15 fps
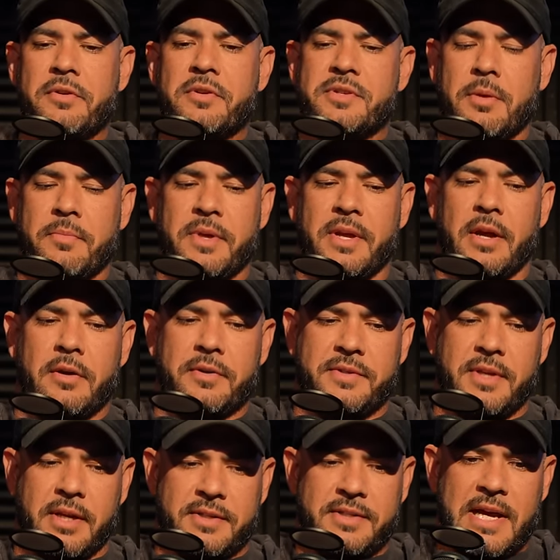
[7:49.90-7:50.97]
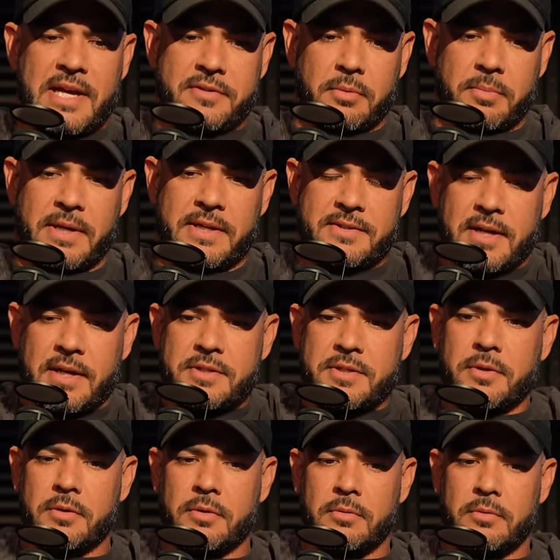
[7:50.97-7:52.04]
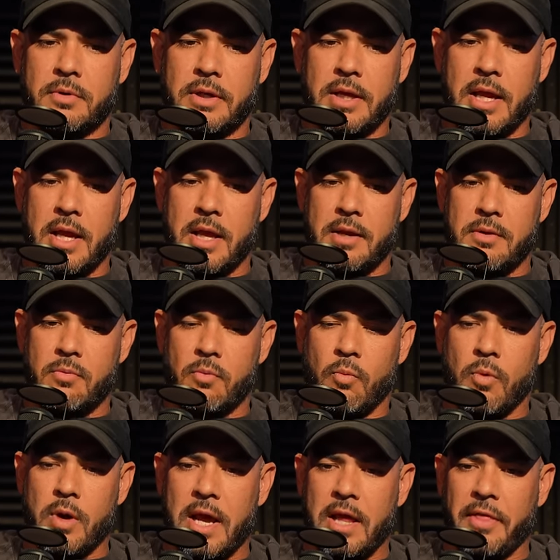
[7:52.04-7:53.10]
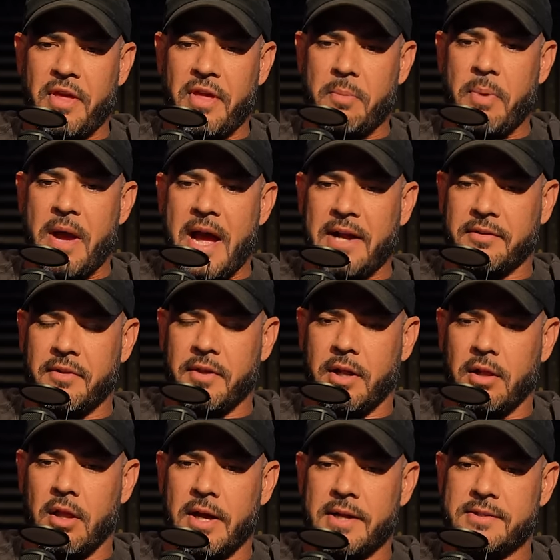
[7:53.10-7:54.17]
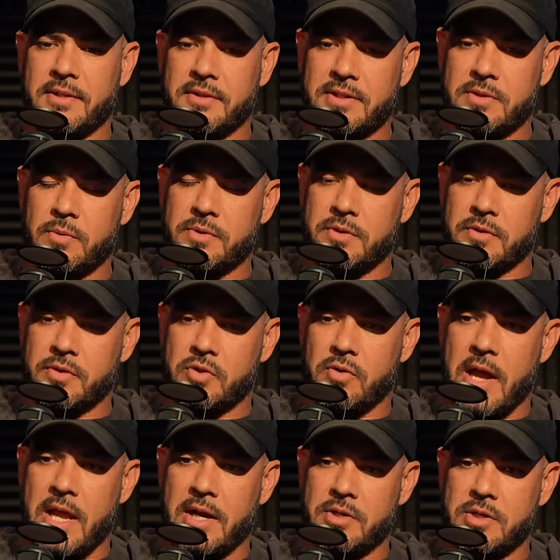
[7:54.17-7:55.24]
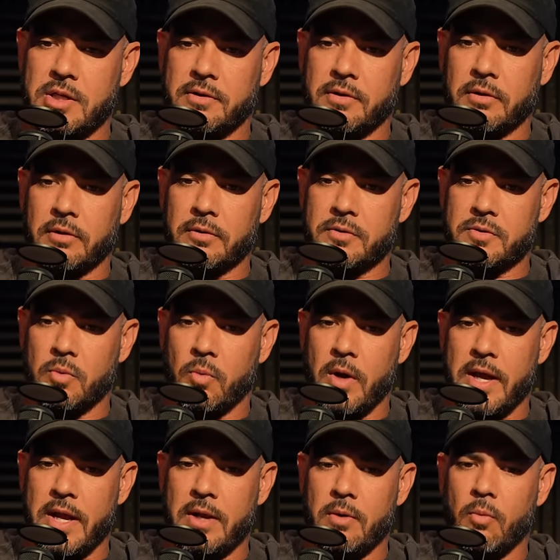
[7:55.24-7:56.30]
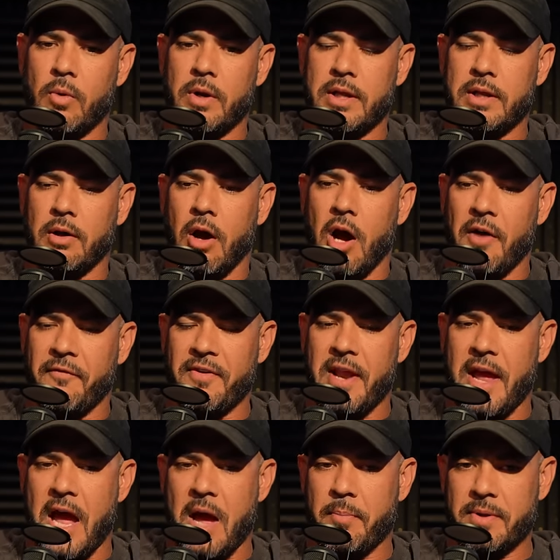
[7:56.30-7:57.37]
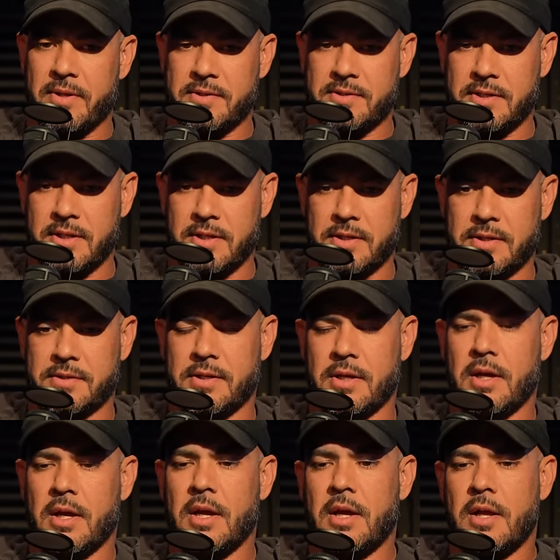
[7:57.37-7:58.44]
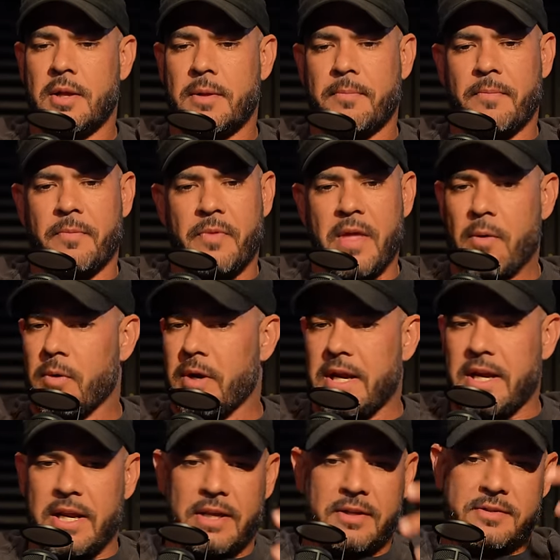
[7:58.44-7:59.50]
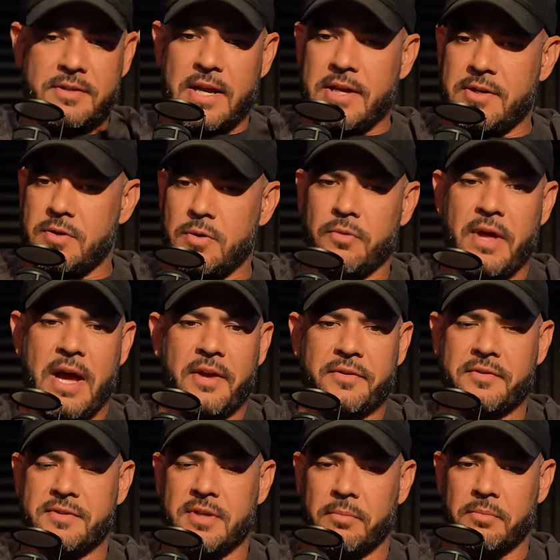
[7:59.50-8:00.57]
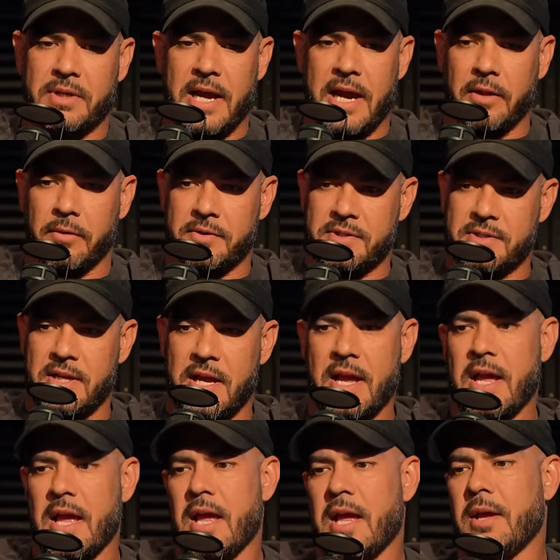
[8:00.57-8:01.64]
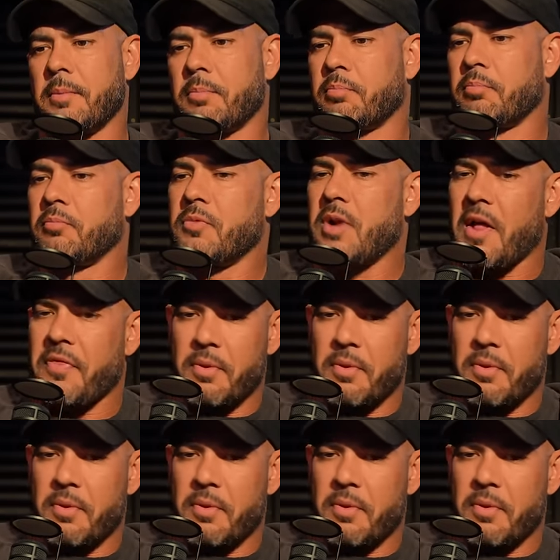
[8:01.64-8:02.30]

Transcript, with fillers: there's something else that exacerbates that too. And when I think back to the clients that this was their strategy to lose weight, what often happens is they were eating, say, 2,000 something calories a day, not